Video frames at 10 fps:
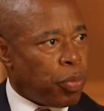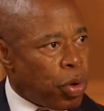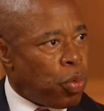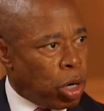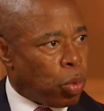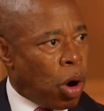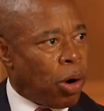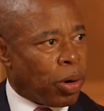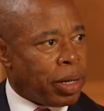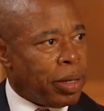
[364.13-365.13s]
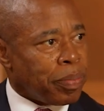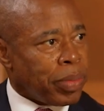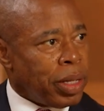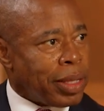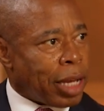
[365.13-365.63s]
We want to work.
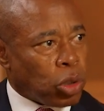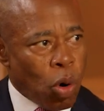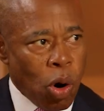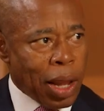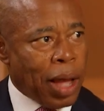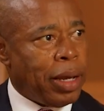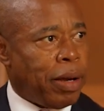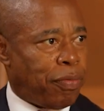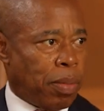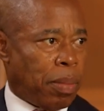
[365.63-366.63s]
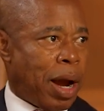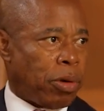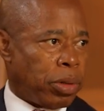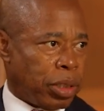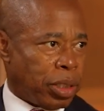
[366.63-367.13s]
That's all I hear from the
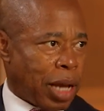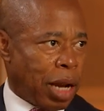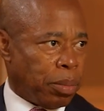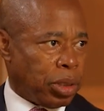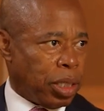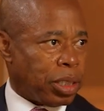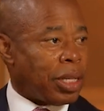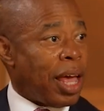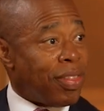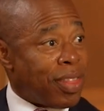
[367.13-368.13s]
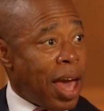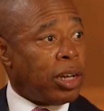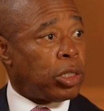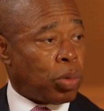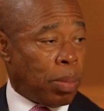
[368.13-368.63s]
migrants and asylum seekers. And
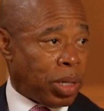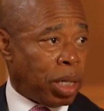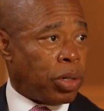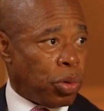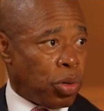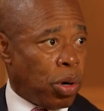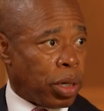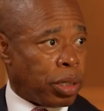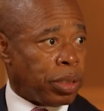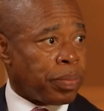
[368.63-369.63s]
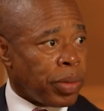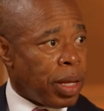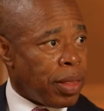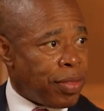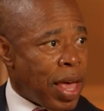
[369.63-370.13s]
that is what I'm telling New Yorkers.
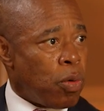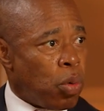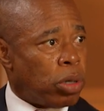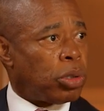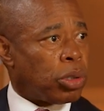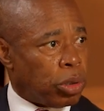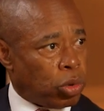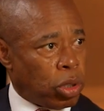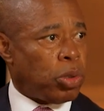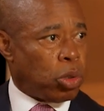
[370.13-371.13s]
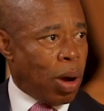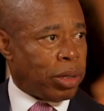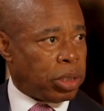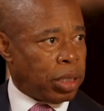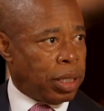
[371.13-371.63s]
They want to contribute to
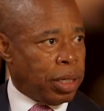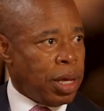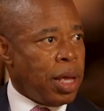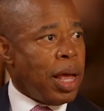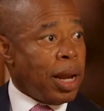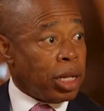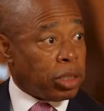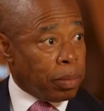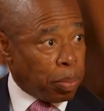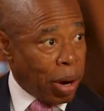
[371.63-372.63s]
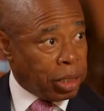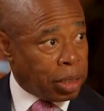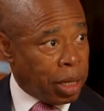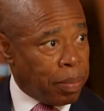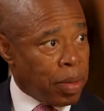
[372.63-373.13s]
our city. Let's embrace
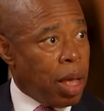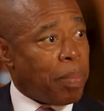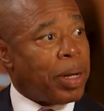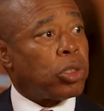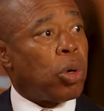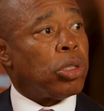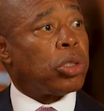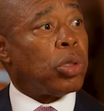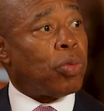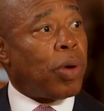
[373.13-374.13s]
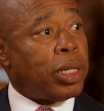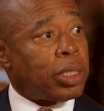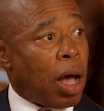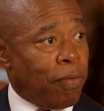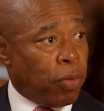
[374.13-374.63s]
them, but let's also
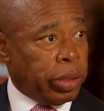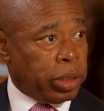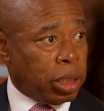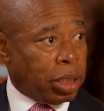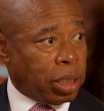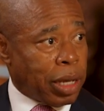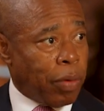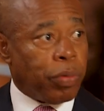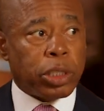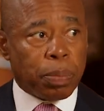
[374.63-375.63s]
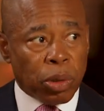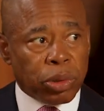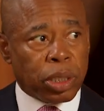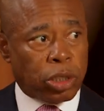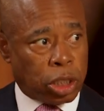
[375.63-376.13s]
raise our voices and say we're
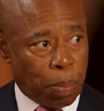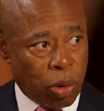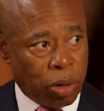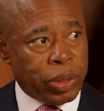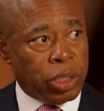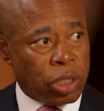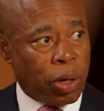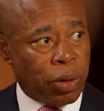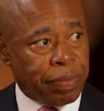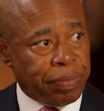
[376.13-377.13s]
supposed to get the support we deserve.